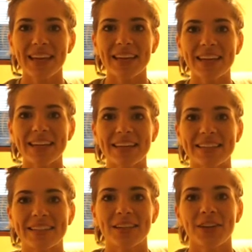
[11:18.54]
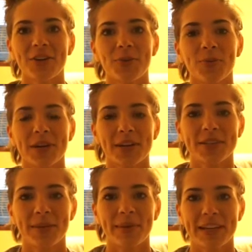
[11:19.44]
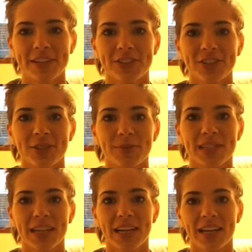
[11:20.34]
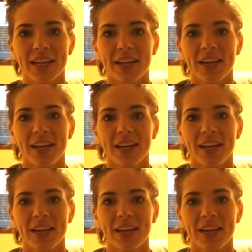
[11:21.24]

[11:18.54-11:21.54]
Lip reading: And when I was at my internship today,